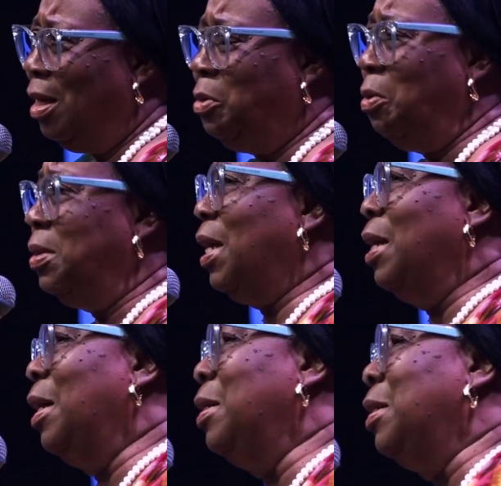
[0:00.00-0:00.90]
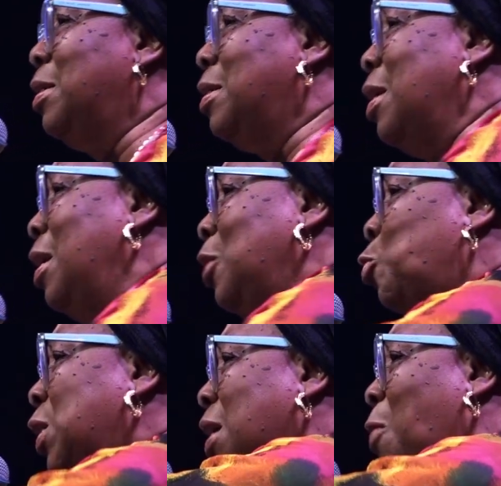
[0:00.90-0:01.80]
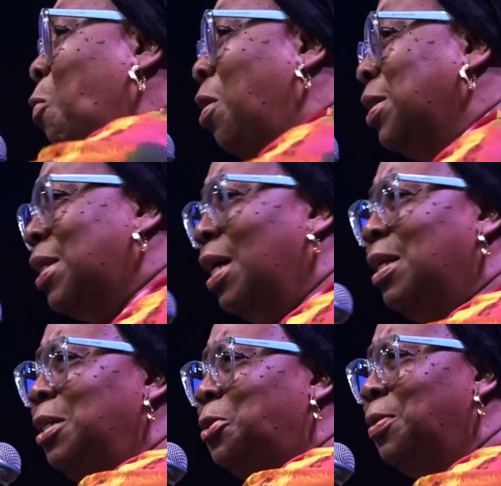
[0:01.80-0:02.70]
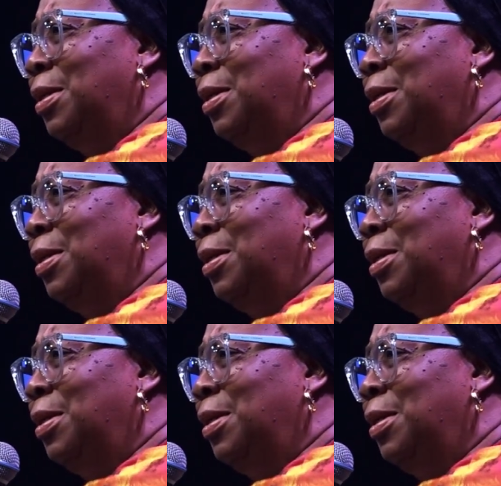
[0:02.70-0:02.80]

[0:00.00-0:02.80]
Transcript: Don't engage in silly Twitter wars that lead to